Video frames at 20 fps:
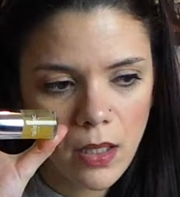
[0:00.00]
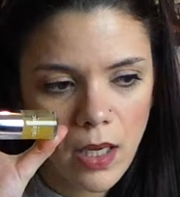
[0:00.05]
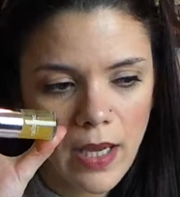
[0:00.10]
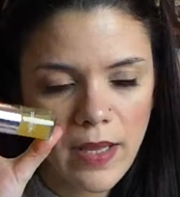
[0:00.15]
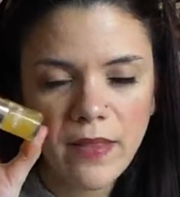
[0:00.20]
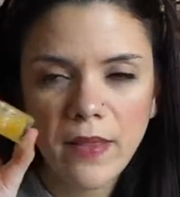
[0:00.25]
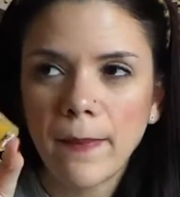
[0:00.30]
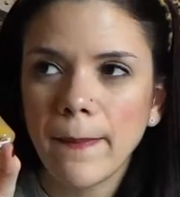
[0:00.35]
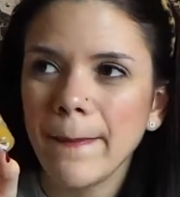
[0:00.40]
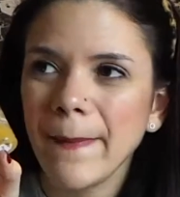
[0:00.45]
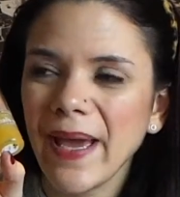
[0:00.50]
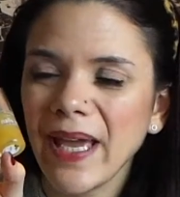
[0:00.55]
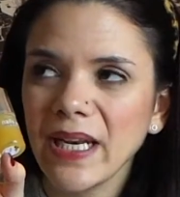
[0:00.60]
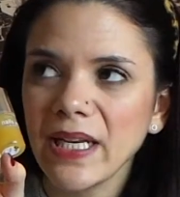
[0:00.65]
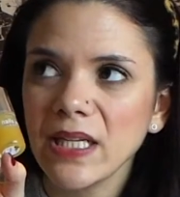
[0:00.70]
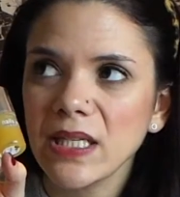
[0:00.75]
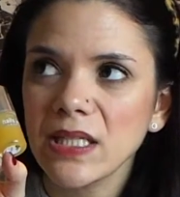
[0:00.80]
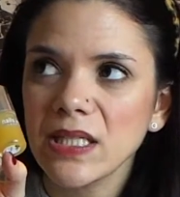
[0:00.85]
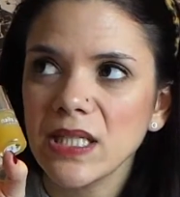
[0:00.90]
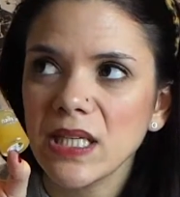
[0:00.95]
either
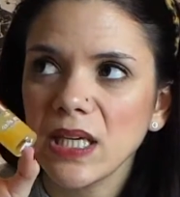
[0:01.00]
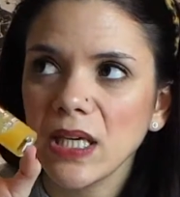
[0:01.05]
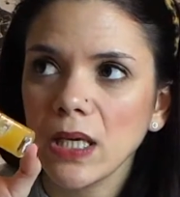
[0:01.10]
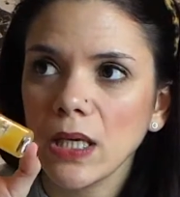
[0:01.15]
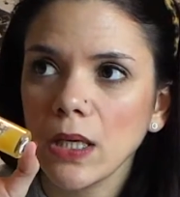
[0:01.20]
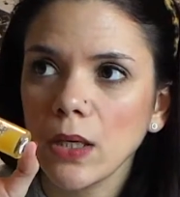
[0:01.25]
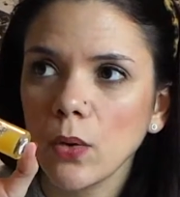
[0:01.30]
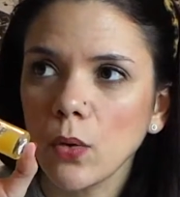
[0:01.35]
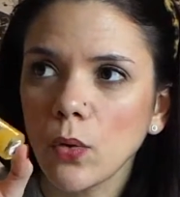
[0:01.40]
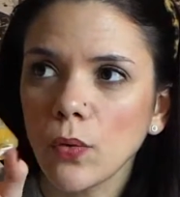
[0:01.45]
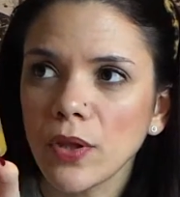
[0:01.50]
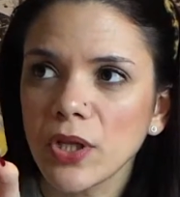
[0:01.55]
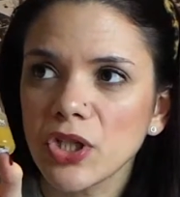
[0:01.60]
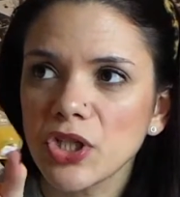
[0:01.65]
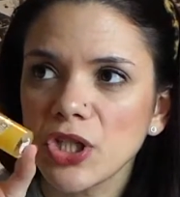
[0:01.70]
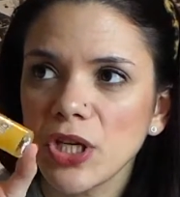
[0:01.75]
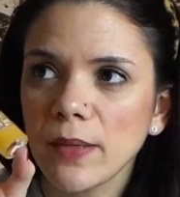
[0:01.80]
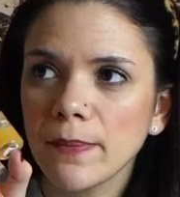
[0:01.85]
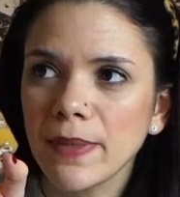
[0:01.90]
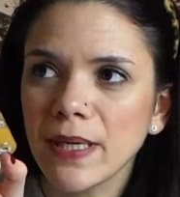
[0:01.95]
bendy or that
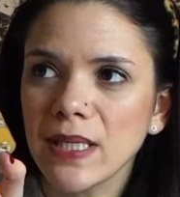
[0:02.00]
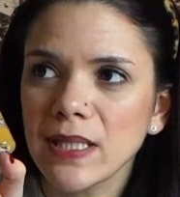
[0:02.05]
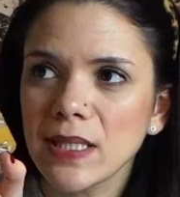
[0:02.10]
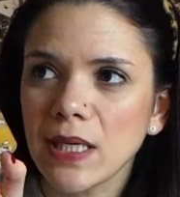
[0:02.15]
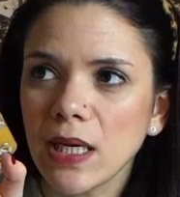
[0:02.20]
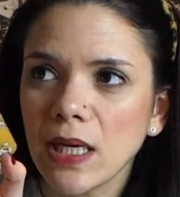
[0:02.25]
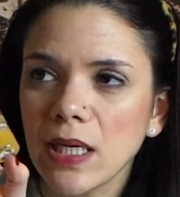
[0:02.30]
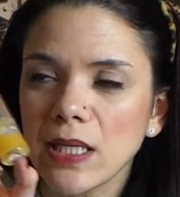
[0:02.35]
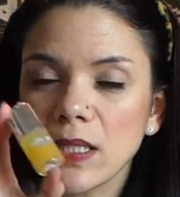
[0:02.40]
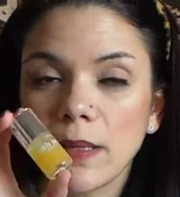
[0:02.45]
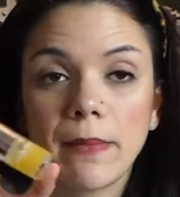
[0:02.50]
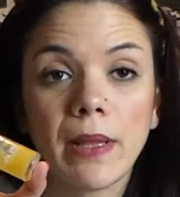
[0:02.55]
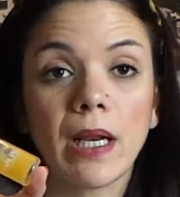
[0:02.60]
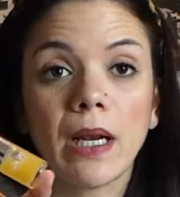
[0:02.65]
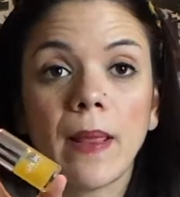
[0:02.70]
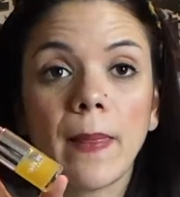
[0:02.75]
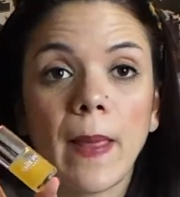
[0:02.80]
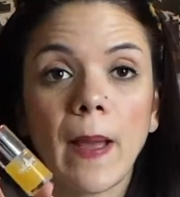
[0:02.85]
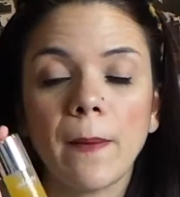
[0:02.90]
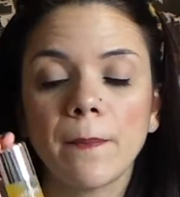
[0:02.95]
chip easily, something
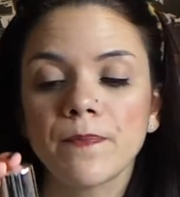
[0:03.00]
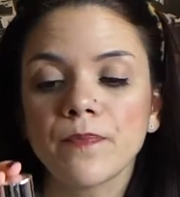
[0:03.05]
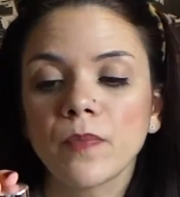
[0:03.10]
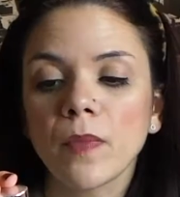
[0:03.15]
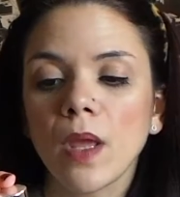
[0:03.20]
like that,